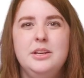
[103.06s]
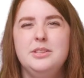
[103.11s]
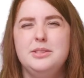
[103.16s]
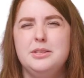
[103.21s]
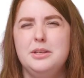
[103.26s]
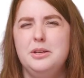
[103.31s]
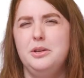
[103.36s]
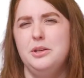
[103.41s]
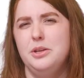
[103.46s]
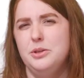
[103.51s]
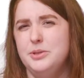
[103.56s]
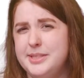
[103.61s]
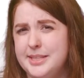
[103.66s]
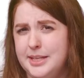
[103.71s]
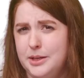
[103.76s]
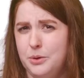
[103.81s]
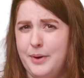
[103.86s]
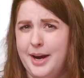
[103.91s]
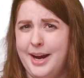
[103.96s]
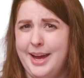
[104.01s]
So you
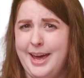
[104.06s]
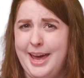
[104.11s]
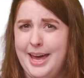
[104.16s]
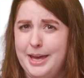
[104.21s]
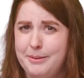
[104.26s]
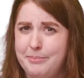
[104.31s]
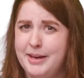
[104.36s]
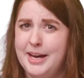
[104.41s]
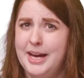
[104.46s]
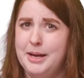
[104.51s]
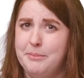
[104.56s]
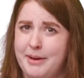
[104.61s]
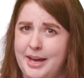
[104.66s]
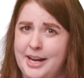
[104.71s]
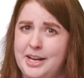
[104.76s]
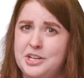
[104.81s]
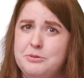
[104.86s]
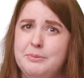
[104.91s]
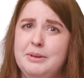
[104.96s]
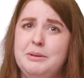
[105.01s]
see why API
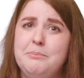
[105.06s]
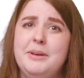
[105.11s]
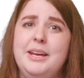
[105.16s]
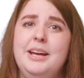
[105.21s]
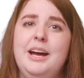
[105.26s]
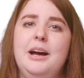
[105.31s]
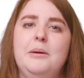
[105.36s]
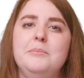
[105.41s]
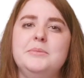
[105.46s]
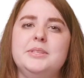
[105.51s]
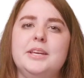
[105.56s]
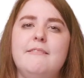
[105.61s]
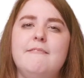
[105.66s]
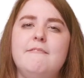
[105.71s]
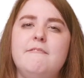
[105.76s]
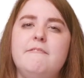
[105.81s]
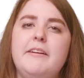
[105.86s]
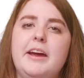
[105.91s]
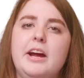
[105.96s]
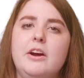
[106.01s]
management becomes a
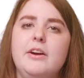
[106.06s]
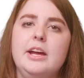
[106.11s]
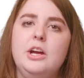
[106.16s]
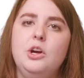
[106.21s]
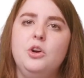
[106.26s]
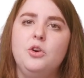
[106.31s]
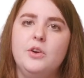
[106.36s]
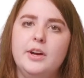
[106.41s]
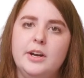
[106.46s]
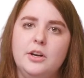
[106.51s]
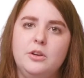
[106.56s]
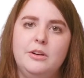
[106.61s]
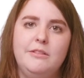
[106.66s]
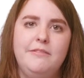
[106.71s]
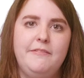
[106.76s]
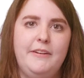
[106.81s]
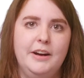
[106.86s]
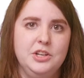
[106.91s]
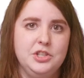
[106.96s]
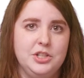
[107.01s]
very
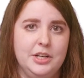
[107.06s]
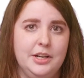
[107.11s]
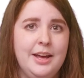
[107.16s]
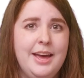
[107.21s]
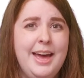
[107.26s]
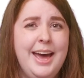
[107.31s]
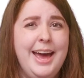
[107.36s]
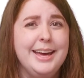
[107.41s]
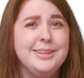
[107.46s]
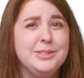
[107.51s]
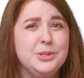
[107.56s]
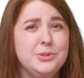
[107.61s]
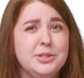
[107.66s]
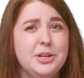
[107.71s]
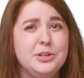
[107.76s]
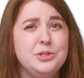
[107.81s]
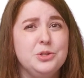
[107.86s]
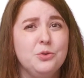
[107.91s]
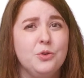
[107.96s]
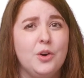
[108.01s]
critical function as you
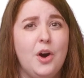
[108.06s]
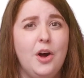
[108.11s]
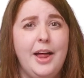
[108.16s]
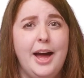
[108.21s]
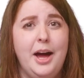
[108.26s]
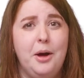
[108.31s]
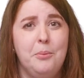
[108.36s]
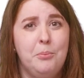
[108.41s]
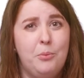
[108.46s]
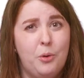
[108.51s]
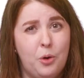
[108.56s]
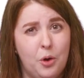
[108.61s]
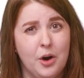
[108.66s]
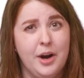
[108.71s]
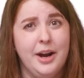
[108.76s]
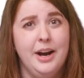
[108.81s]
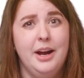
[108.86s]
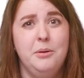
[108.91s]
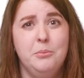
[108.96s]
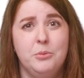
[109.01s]
start to roll out
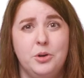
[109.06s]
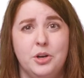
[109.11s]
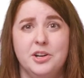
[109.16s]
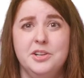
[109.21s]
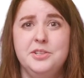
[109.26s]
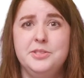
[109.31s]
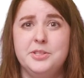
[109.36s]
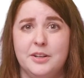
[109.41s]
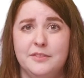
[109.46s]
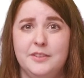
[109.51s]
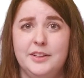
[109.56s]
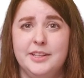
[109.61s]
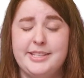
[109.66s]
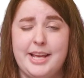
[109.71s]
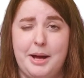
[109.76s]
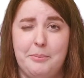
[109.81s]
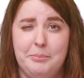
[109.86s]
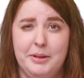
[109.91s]
more and more serverless